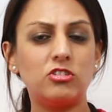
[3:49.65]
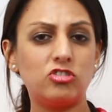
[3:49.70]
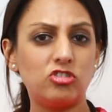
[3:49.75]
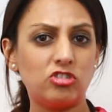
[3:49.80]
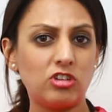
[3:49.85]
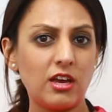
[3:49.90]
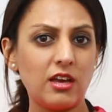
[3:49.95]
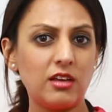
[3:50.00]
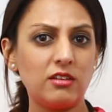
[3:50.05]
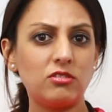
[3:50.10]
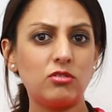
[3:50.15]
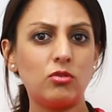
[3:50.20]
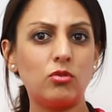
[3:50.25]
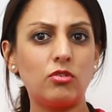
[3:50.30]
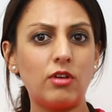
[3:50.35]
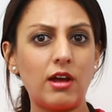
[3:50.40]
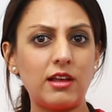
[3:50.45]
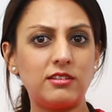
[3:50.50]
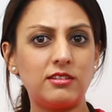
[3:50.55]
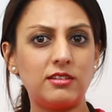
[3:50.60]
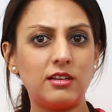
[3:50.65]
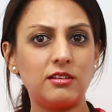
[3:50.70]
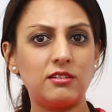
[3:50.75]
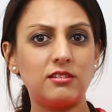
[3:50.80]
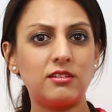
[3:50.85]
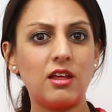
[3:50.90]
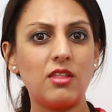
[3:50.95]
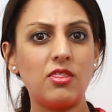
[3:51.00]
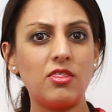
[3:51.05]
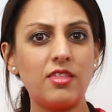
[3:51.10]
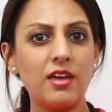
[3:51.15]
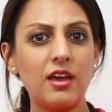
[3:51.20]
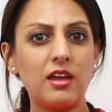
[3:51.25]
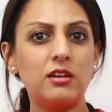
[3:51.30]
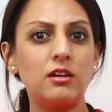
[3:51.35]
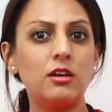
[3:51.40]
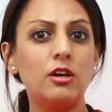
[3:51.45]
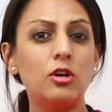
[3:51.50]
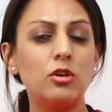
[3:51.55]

shares or assets, and then,